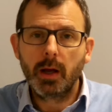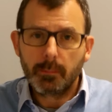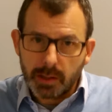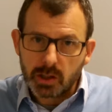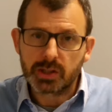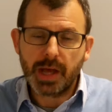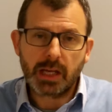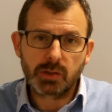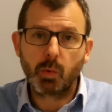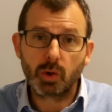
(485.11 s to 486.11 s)
because
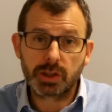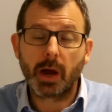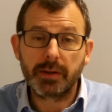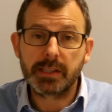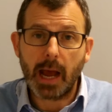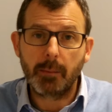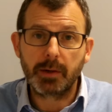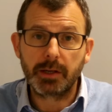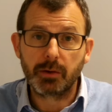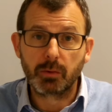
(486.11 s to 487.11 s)
that's what's going to
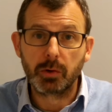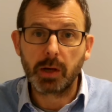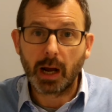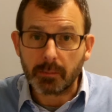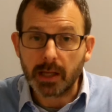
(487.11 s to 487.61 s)
happen in the real game.